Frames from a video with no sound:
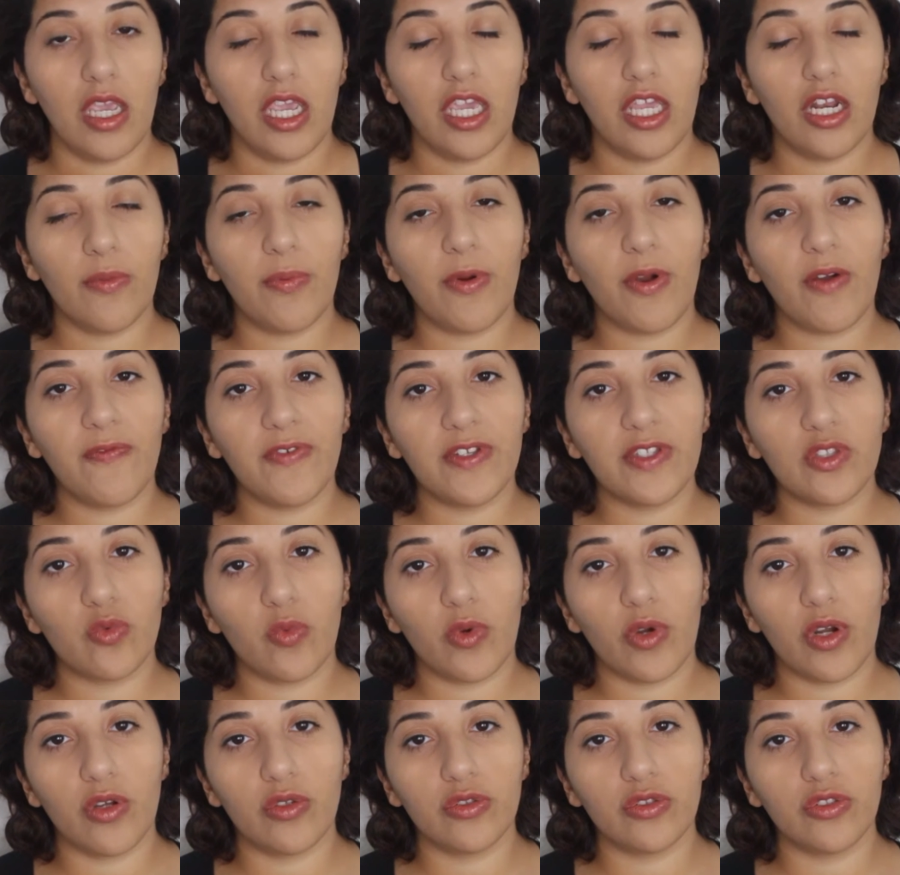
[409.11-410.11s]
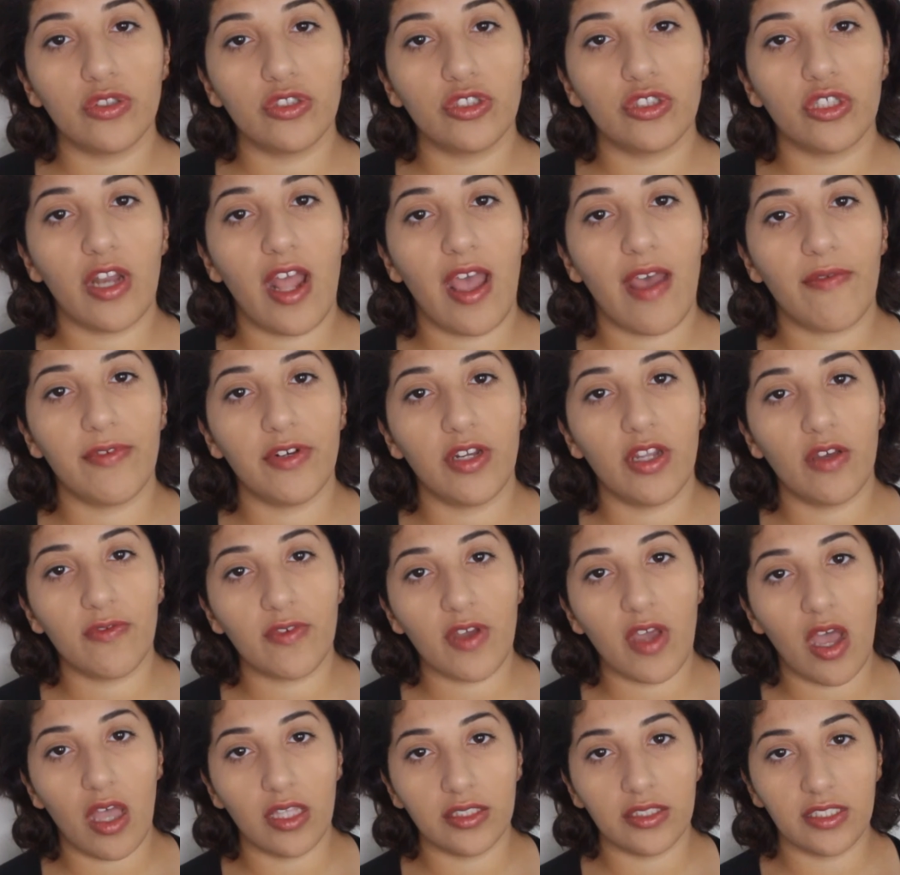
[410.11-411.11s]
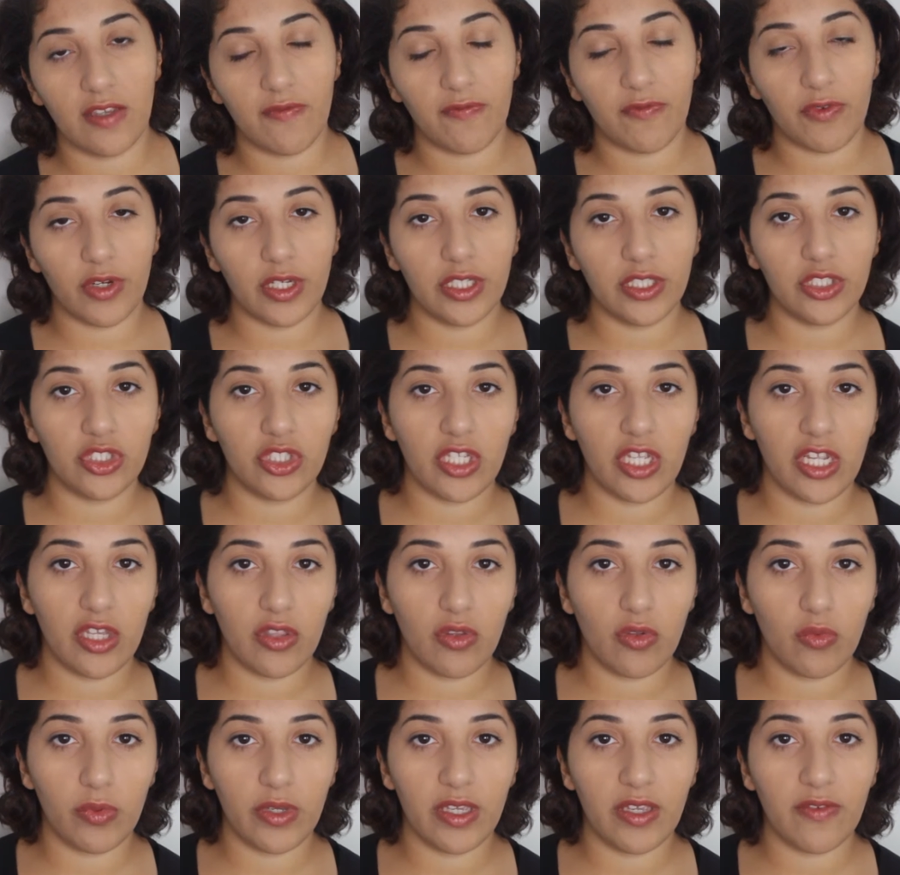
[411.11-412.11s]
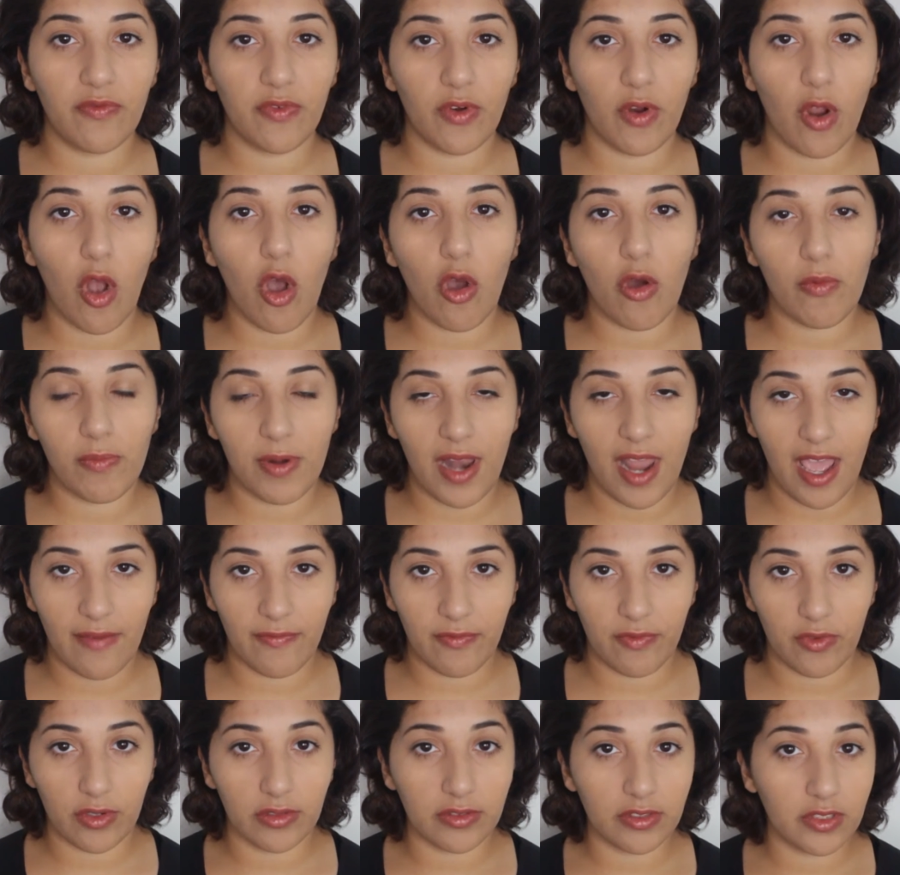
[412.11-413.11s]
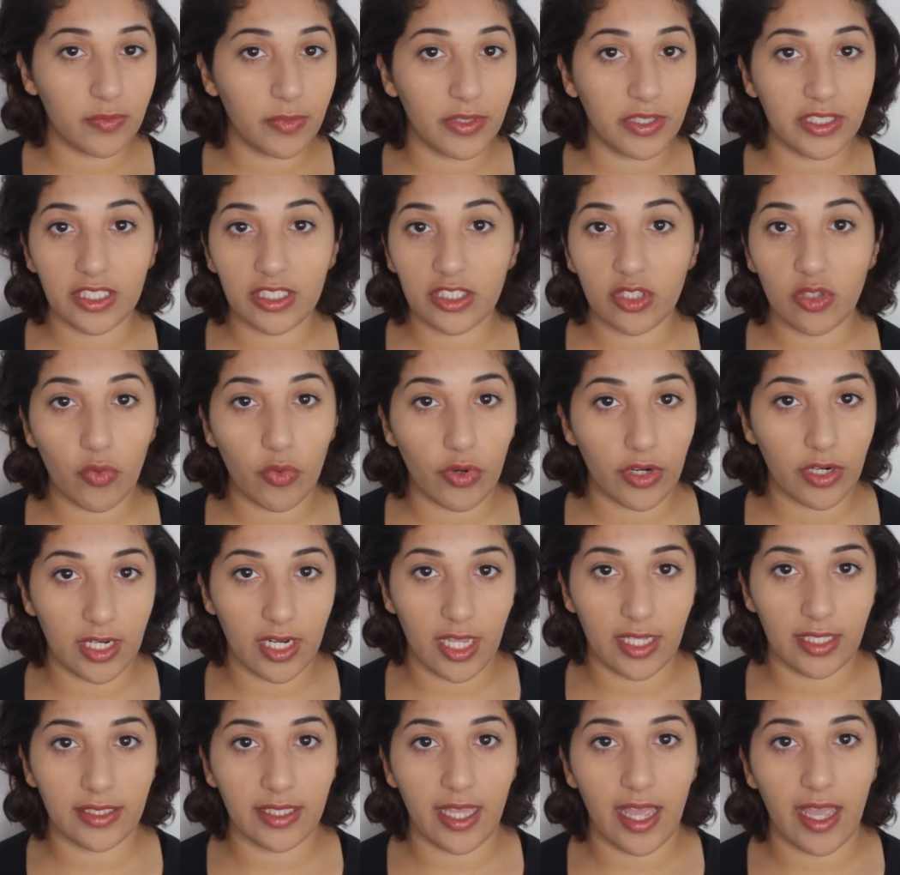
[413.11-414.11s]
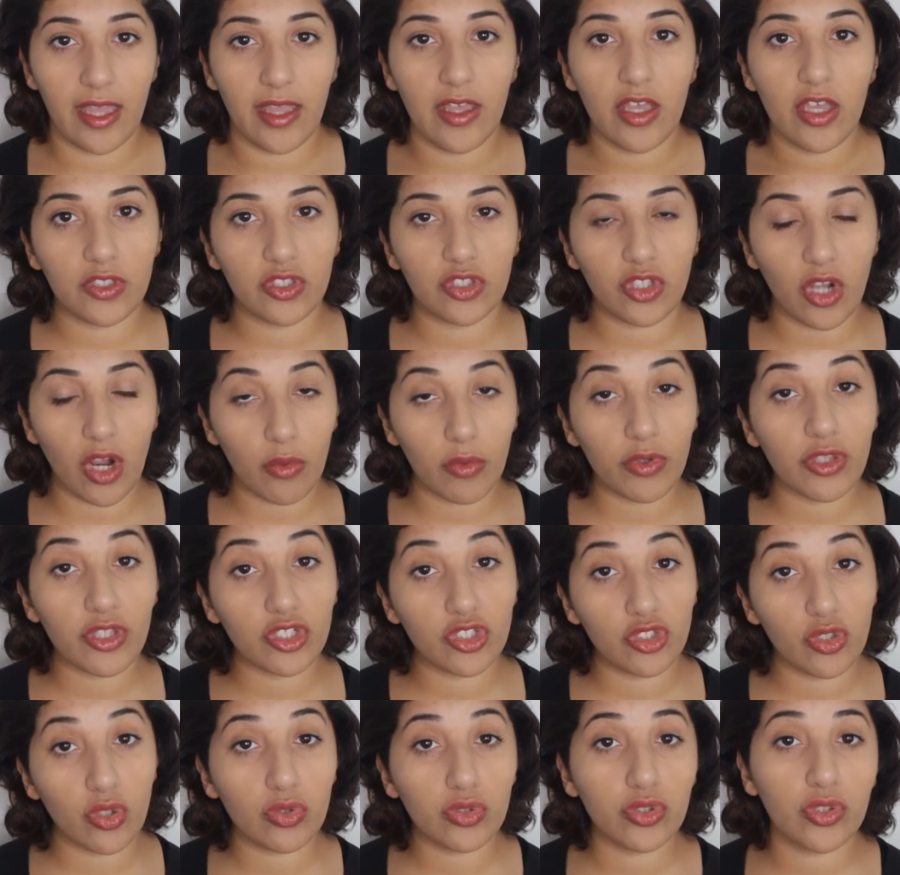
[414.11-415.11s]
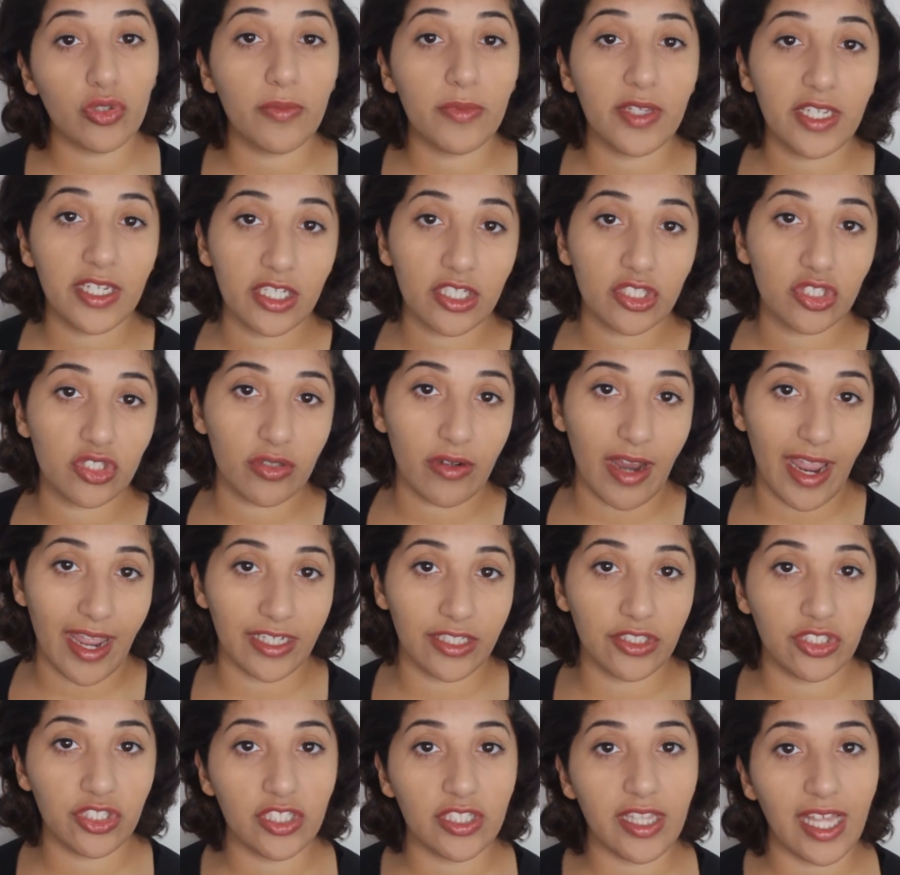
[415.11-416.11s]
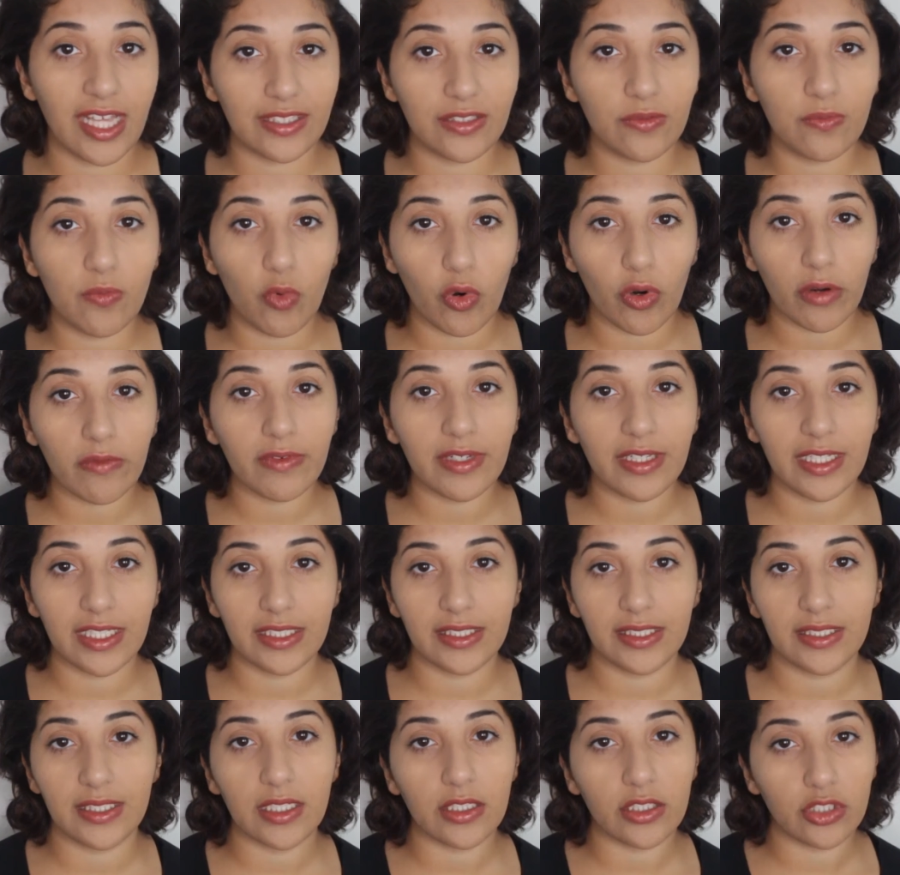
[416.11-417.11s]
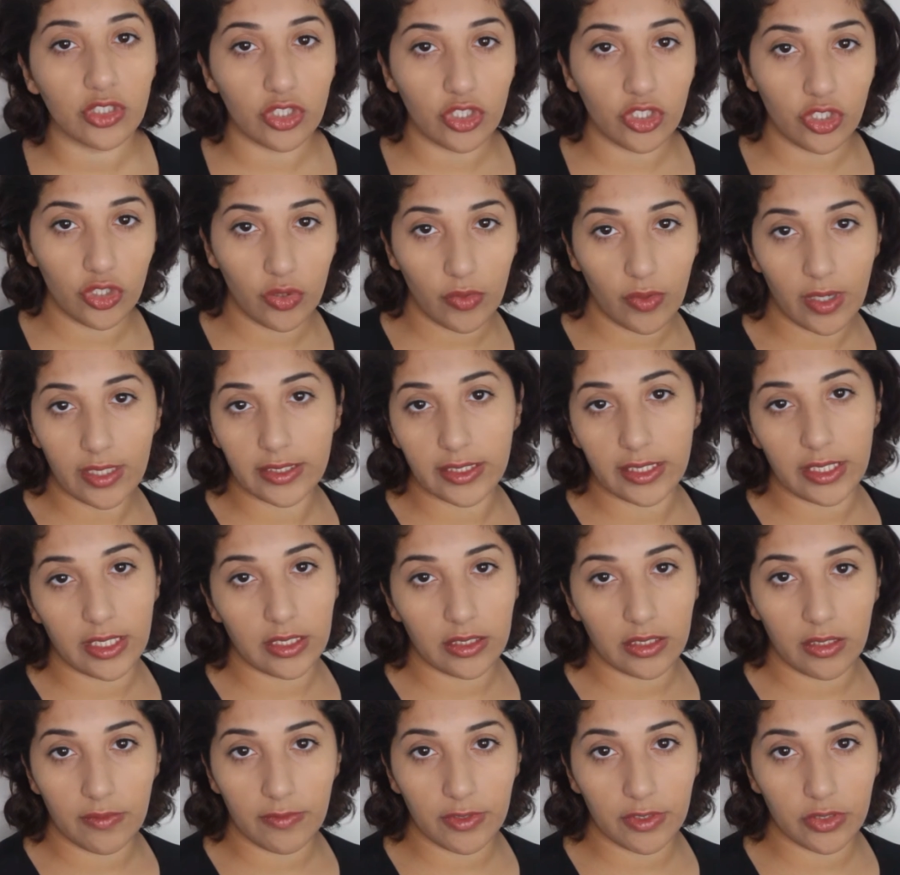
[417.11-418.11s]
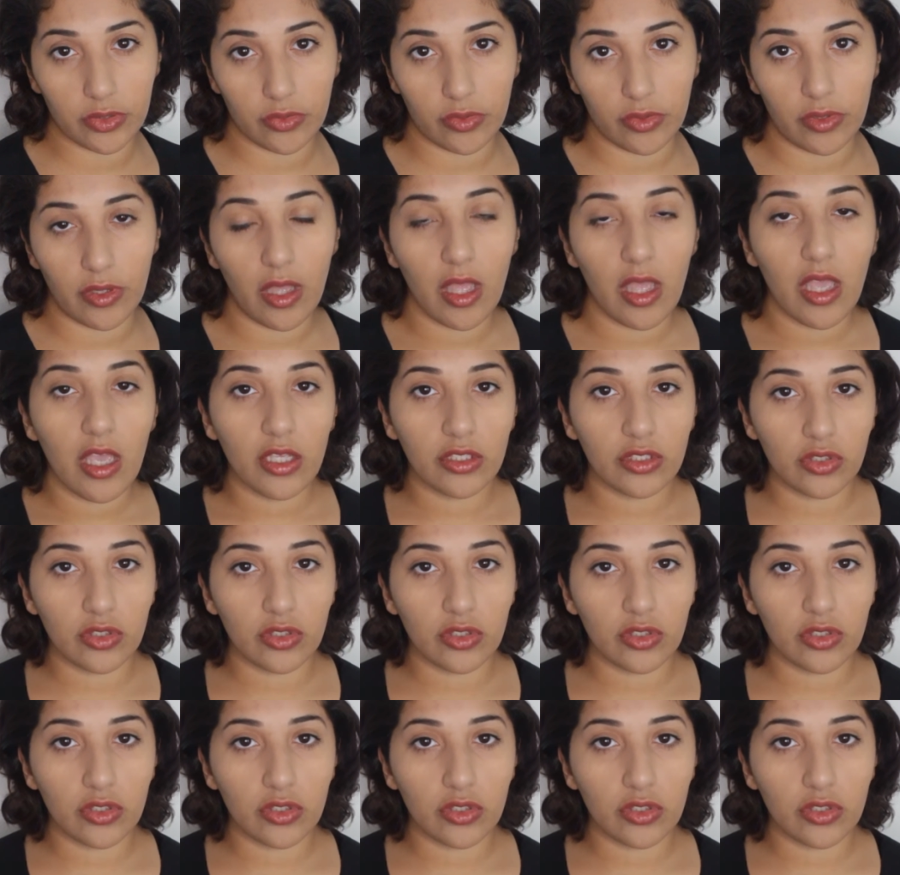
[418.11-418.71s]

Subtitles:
In a perfect world, you should have enough content for each day of the week for all platforms, but it doesn't work like that. Start with a social media strategy that's more realistic to you as an individual.